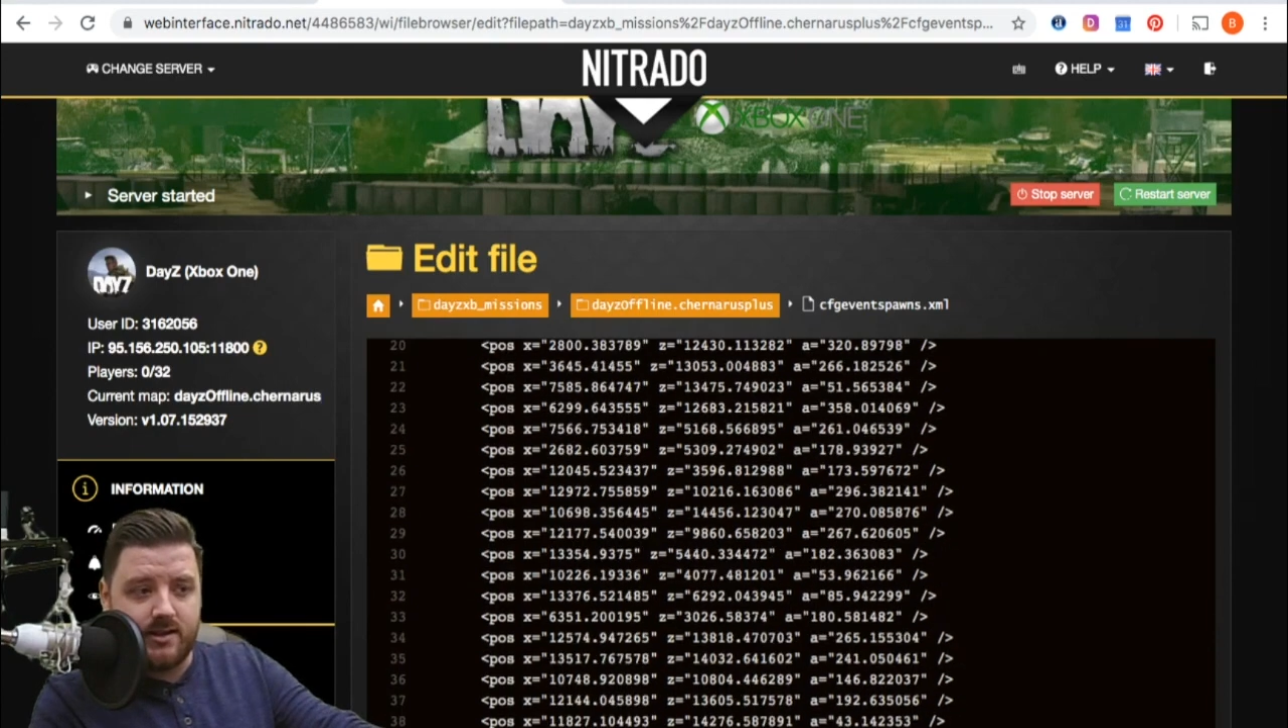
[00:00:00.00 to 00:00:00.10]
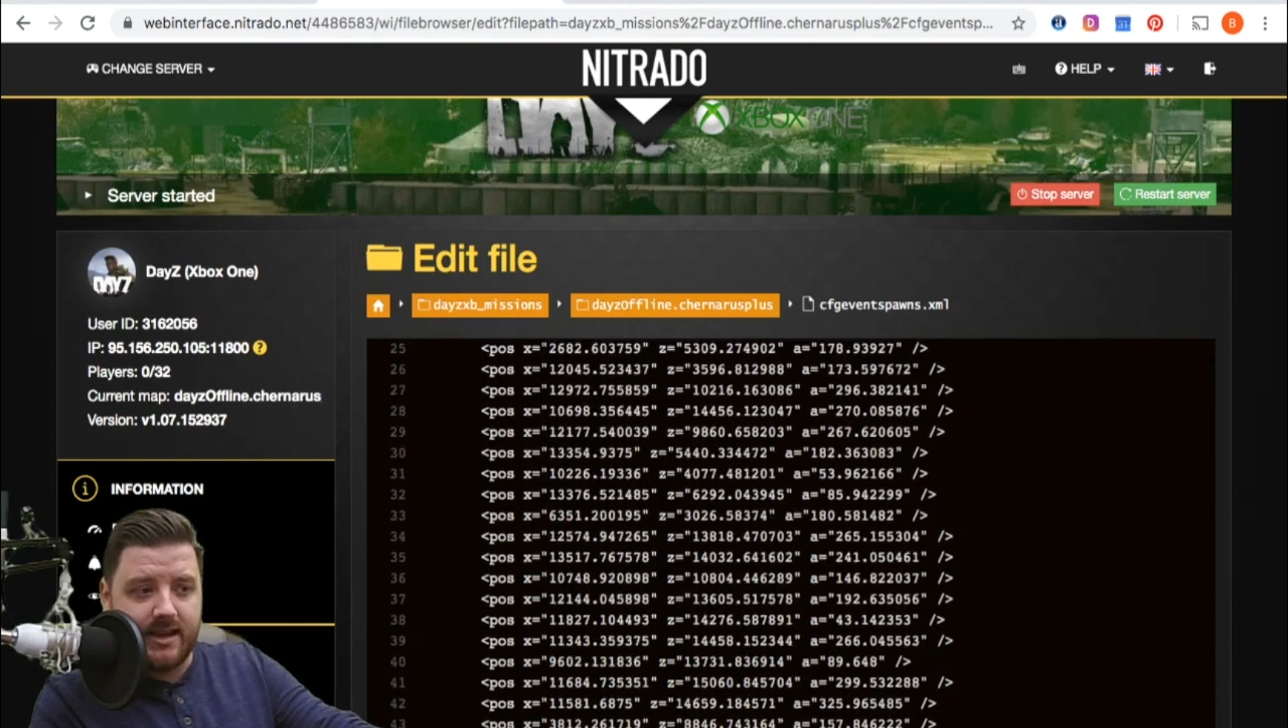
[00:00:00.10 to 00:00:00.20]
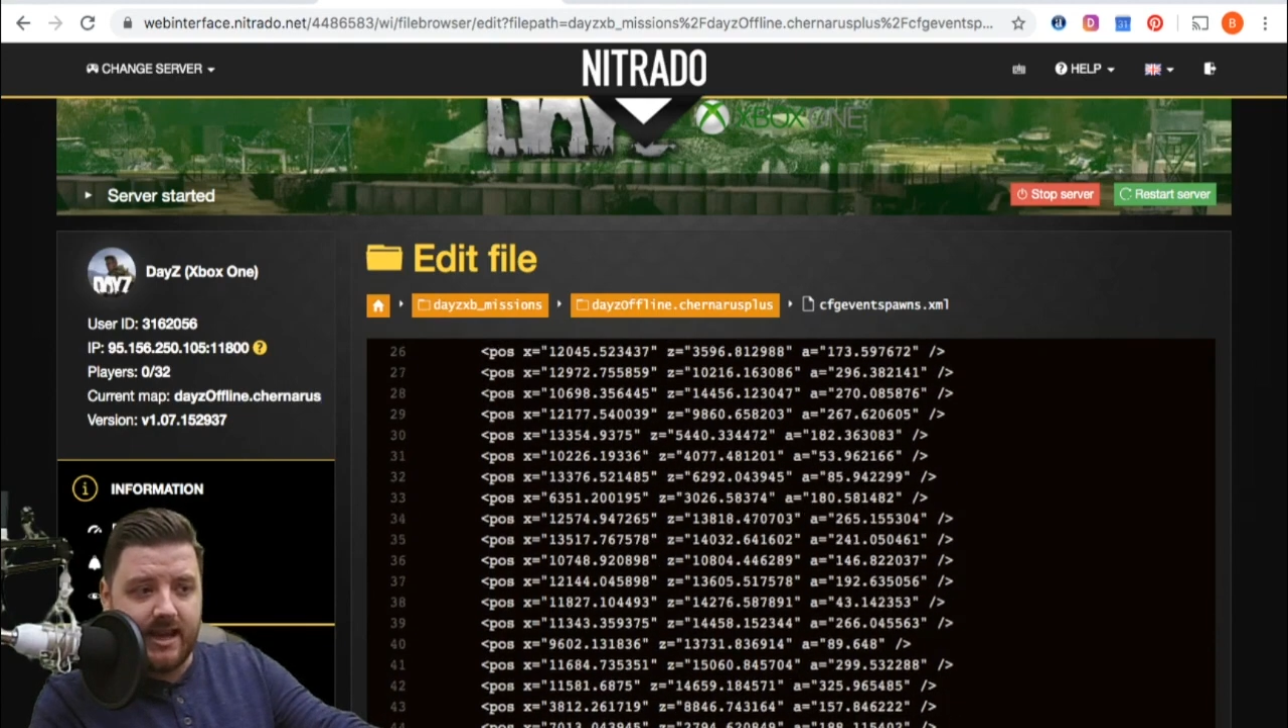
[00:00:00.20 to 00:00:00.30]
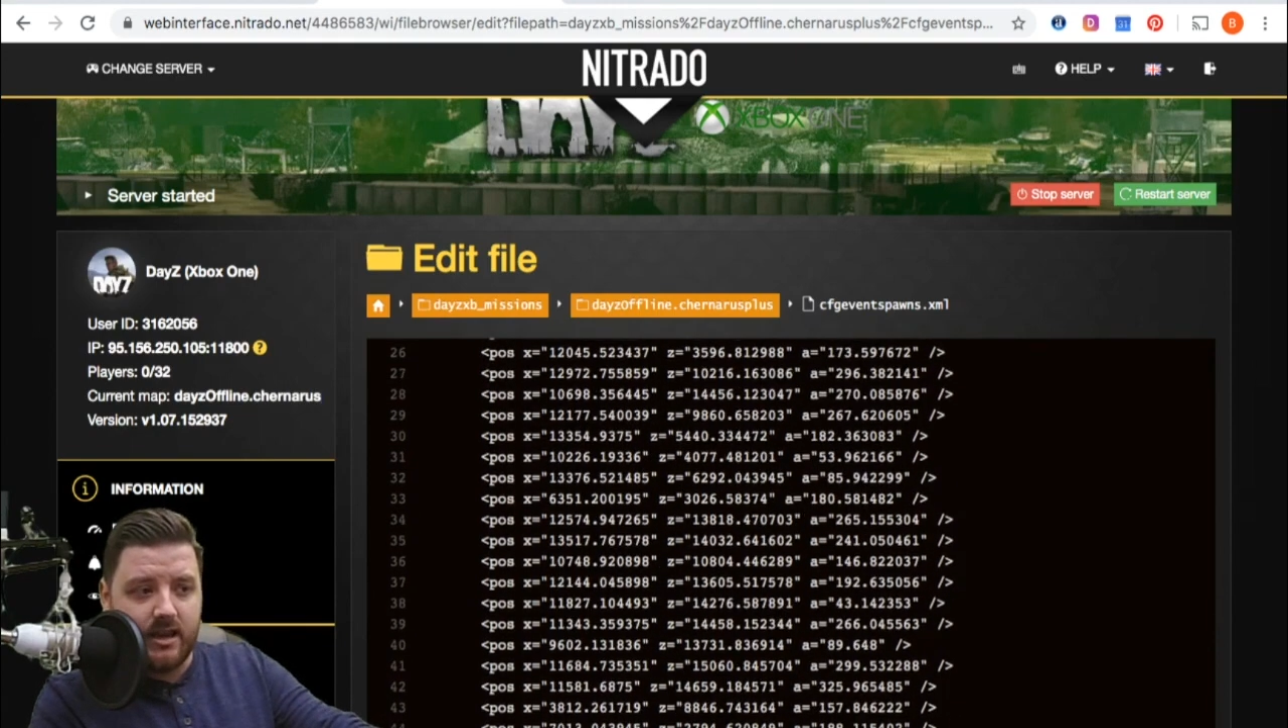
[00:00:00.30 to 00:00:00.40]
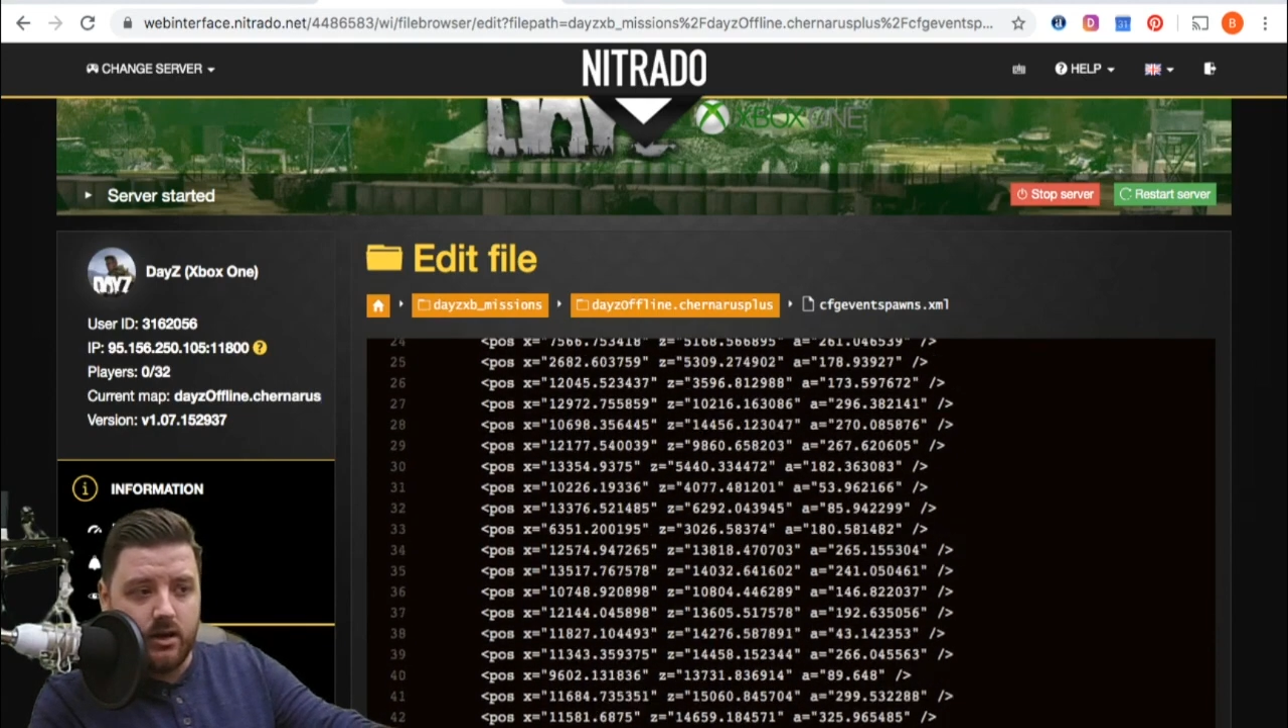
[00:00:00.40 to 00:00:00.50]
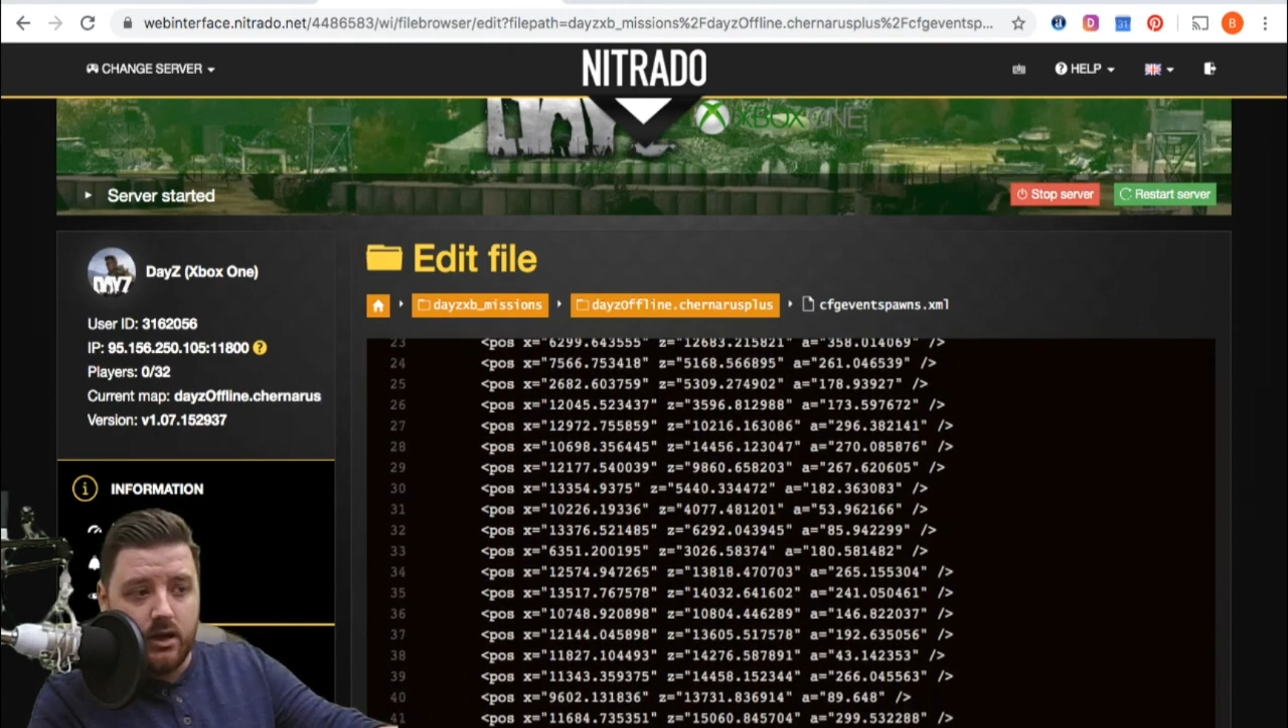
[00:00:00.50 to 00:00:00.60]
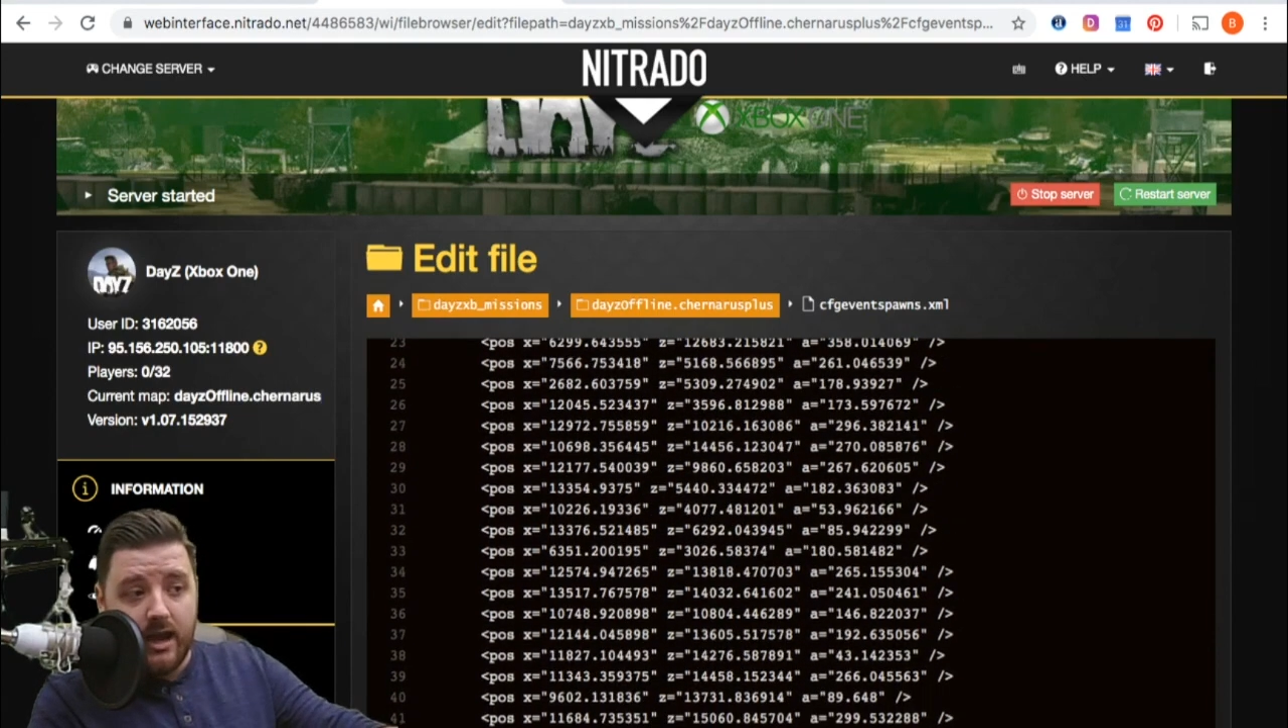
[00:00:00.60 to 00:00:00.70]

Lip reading: sedan,